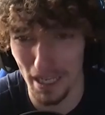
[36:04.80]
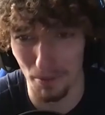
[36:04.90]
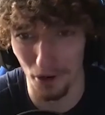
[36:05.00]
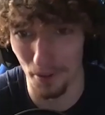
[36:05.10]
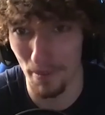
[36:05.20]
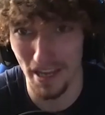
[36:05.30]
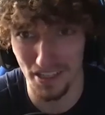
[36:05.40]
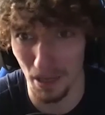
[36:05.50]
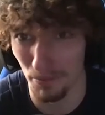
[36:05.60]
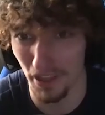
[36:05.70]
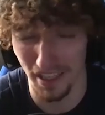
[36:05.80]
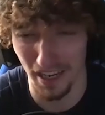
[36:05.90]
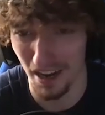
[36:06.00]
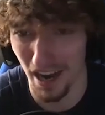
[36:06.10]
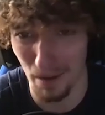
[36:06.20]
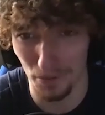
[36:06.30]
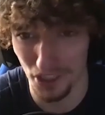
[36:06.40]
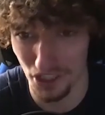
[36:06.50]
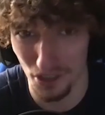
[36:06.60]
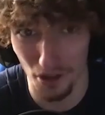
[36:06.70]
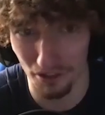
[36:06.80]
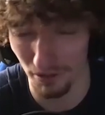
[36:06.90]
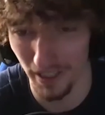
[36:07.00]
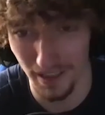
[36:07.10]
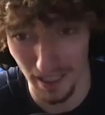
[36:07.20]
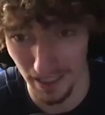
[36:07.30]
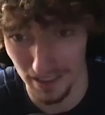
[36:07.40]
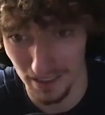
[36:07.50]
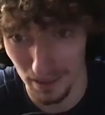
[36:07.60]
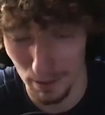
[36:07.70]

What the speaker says: able to make something that accomplishes all three things,